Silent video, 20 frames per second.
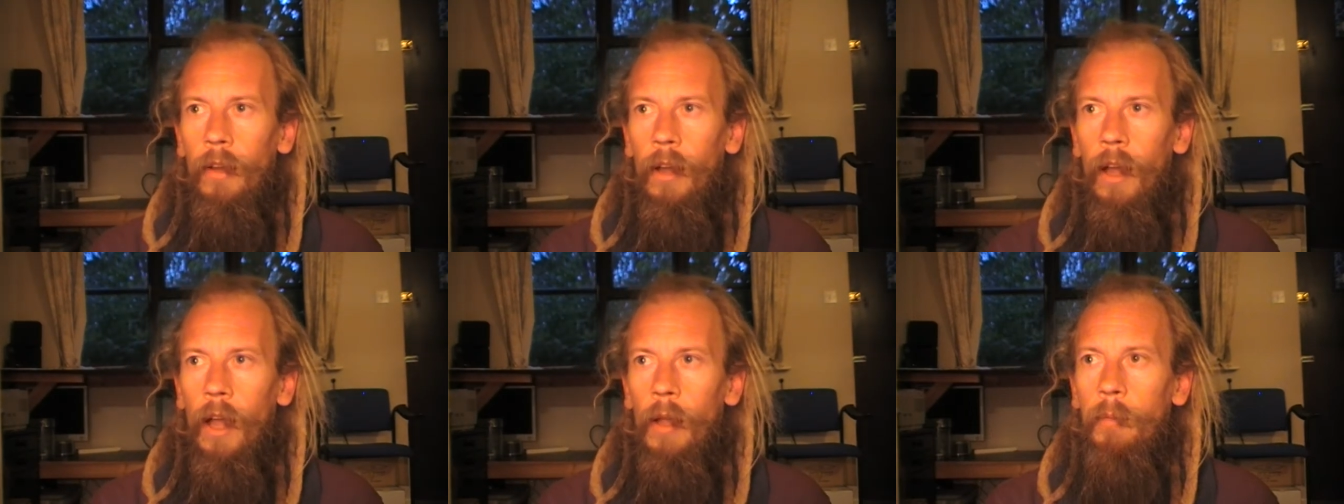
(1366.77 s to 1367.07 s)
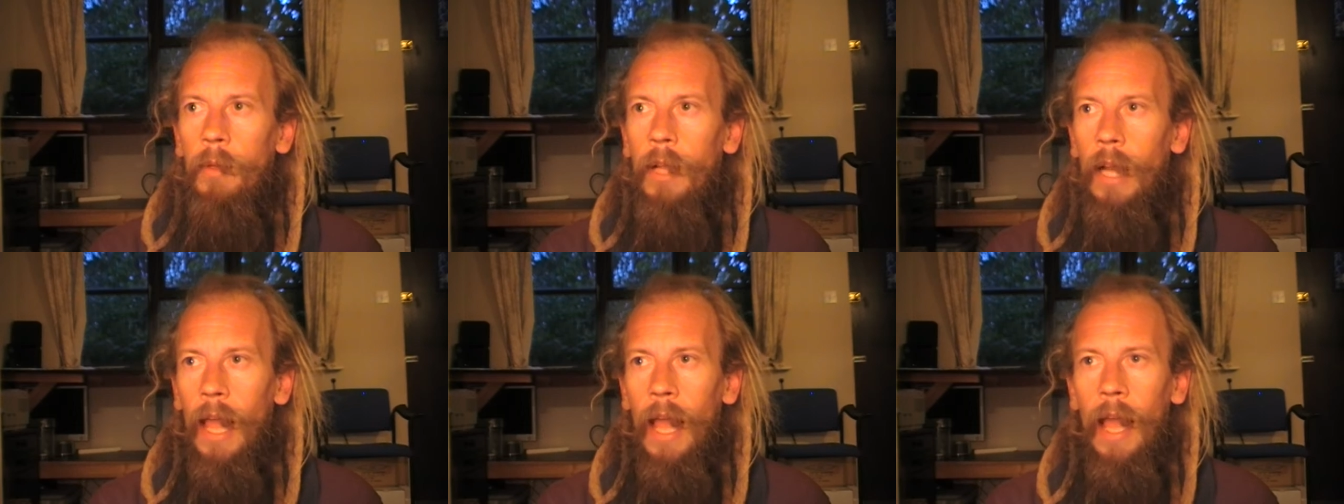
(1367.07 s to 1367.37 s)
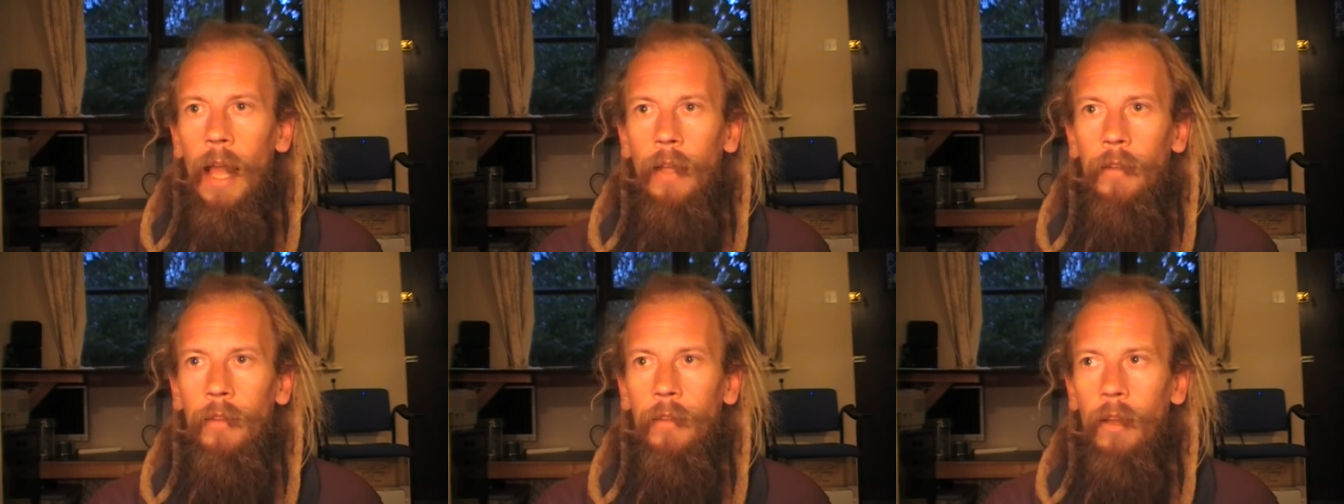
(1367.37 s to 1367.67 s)
I'm
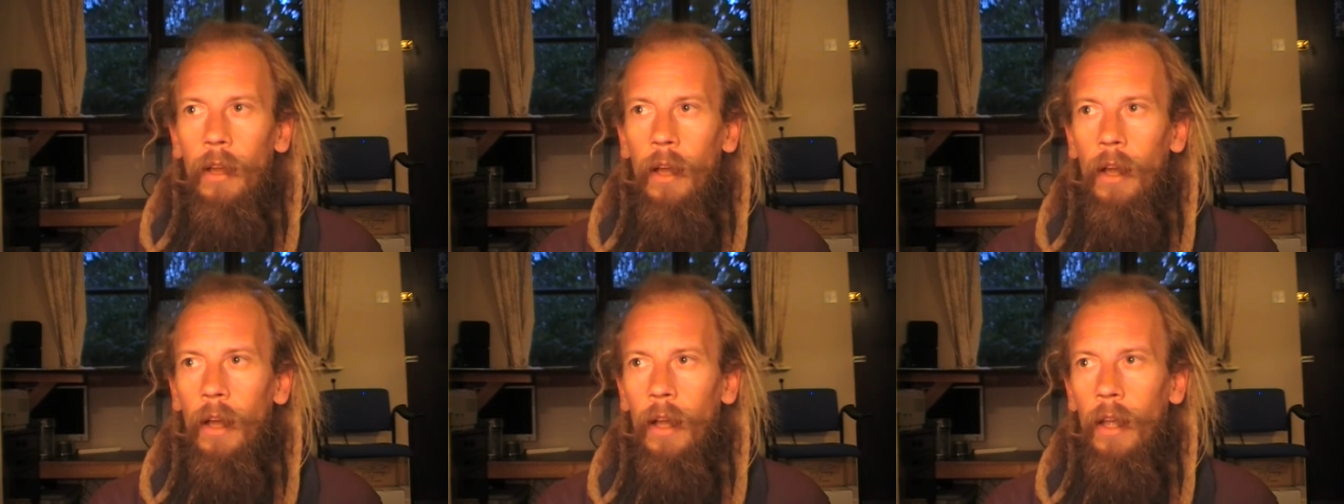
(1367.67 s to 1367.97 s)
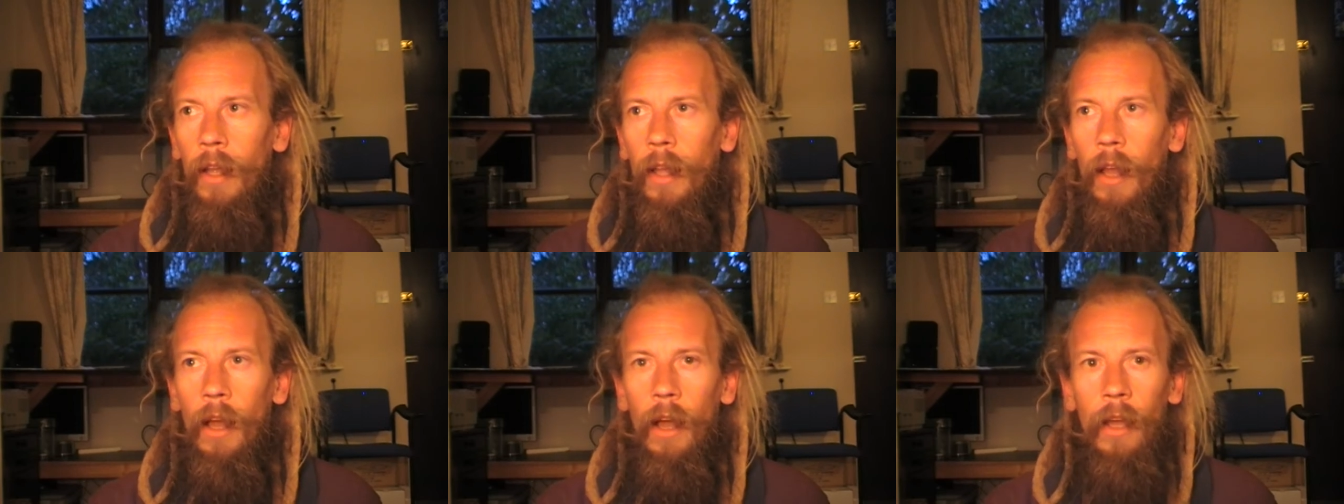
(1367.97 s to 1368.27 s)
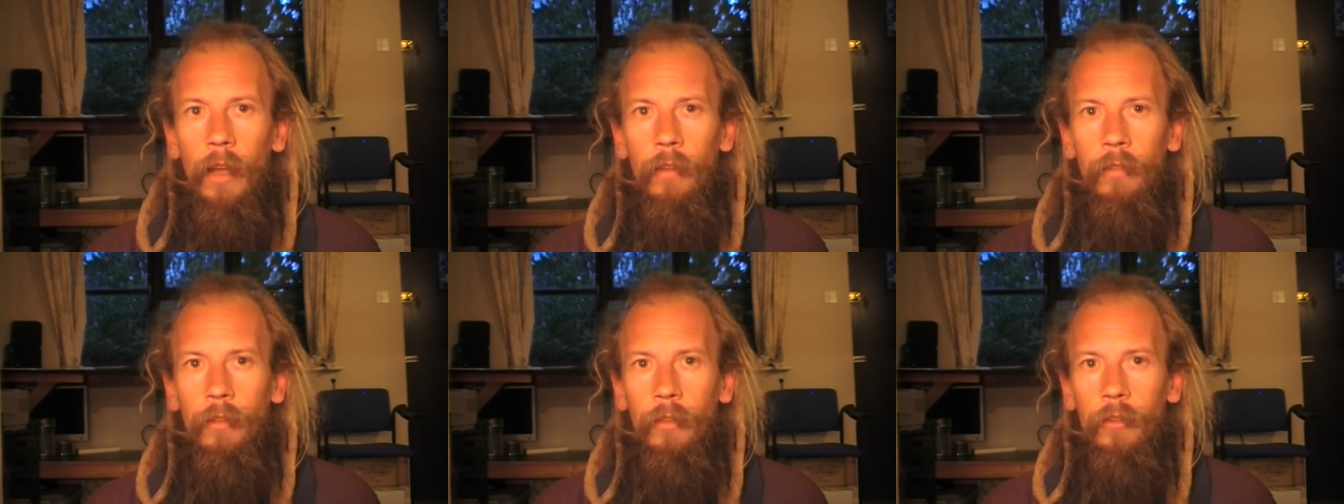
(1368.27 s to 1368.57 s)
glad I
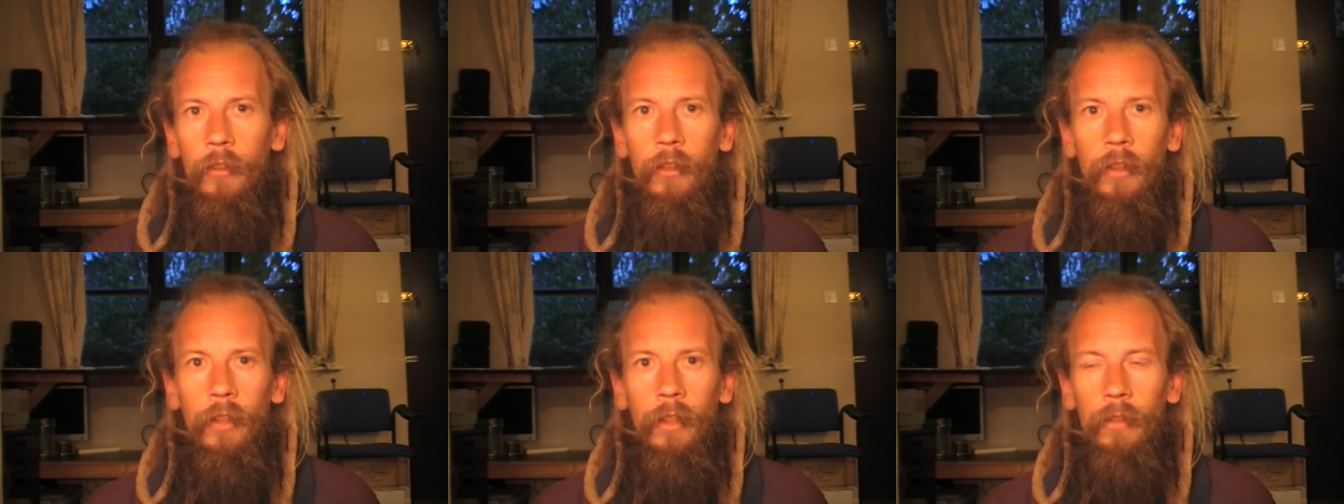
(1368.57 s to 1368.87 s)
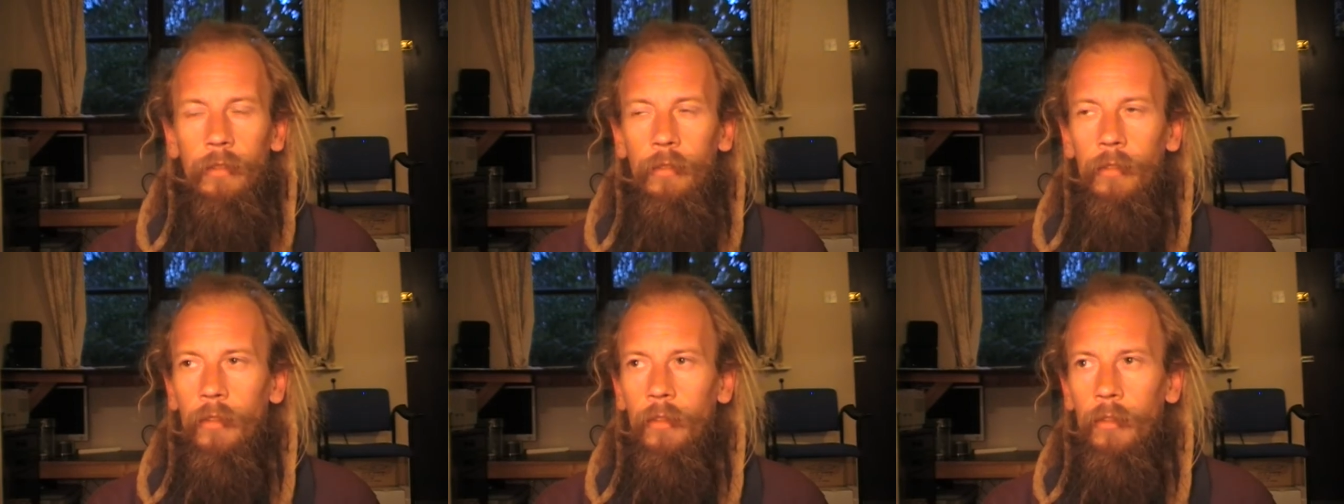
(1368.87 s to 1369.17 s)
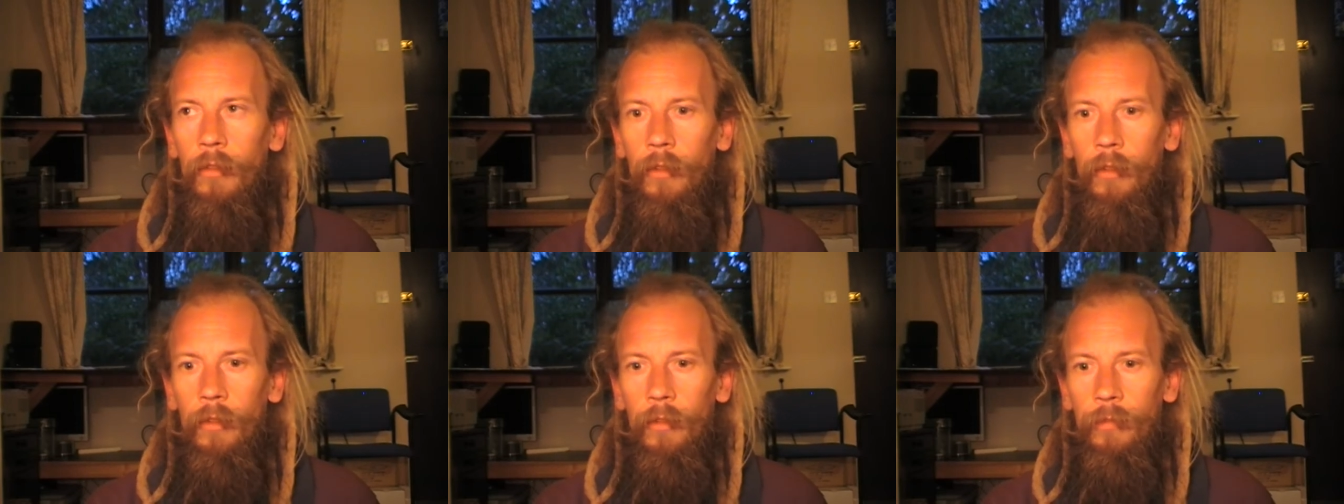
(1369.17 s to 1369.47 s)
have achieved
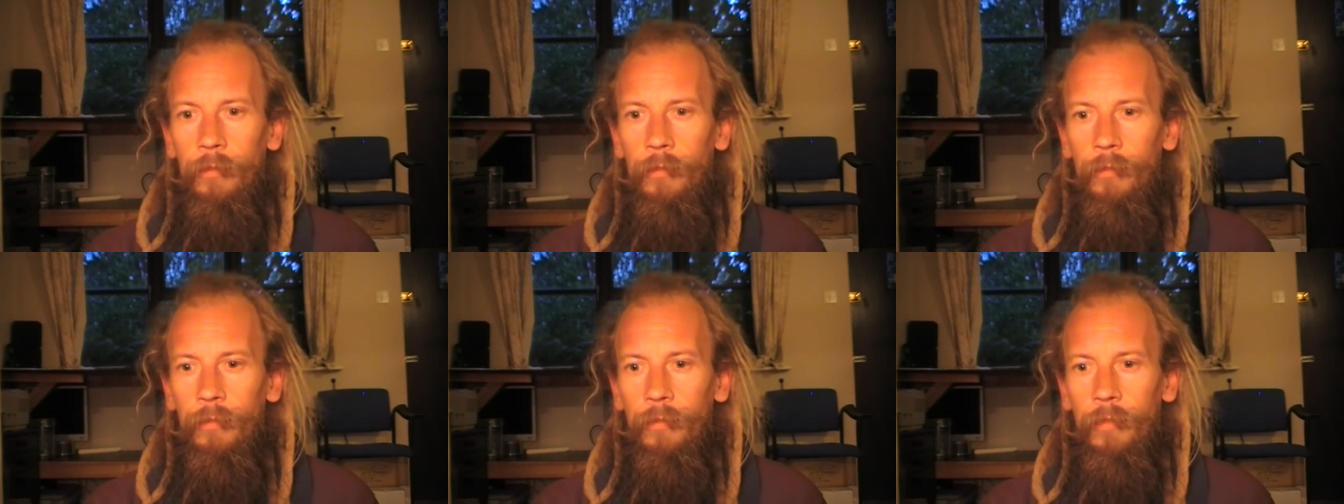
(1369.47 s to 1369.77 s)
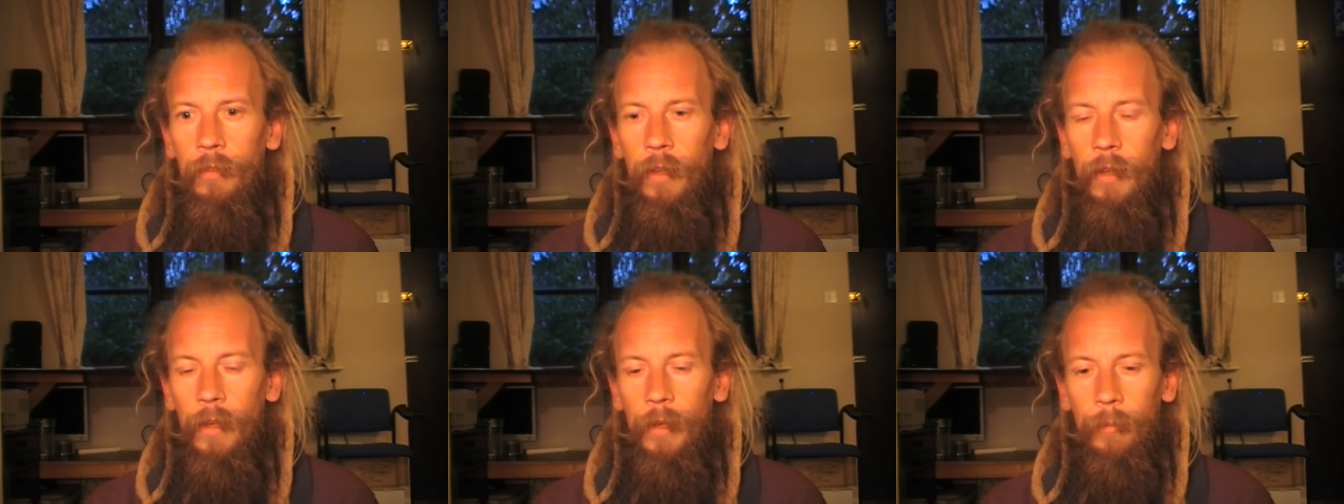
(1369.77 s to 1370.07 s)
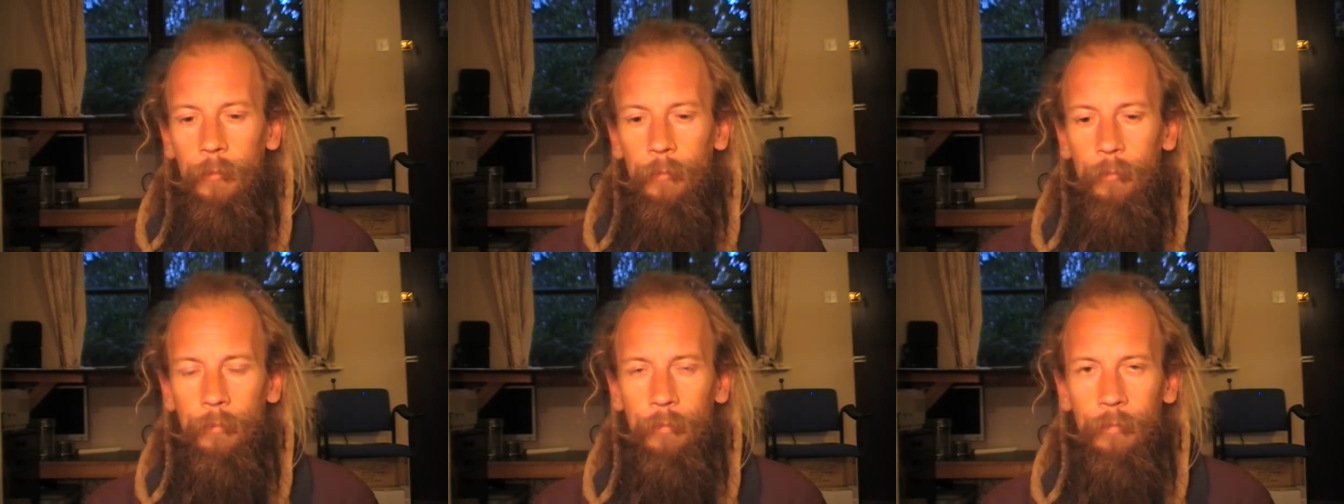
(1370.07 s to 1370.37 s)
sort
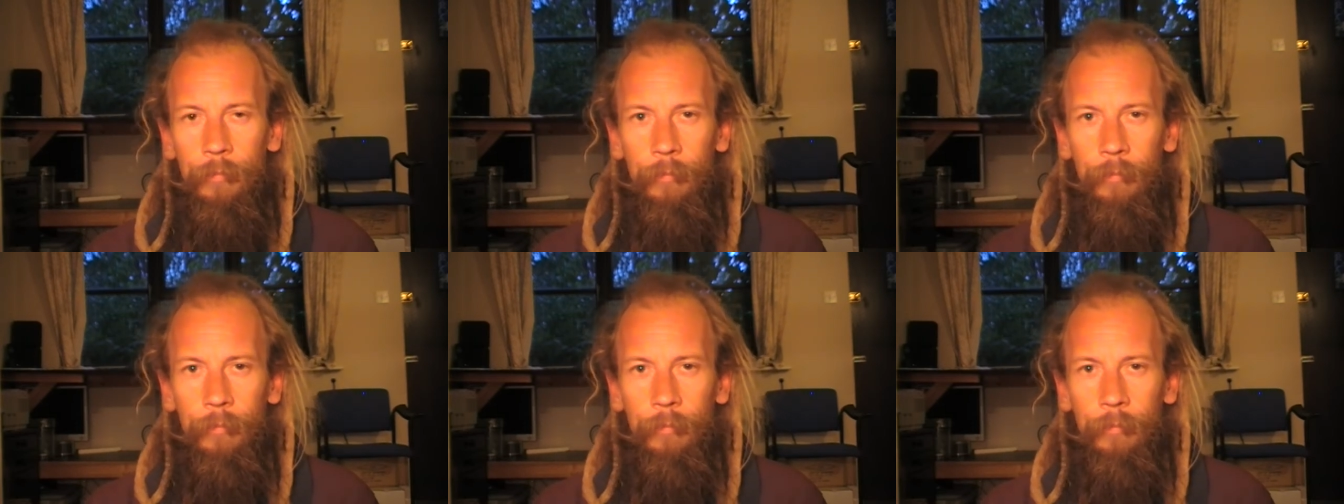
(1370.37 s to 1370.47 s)
of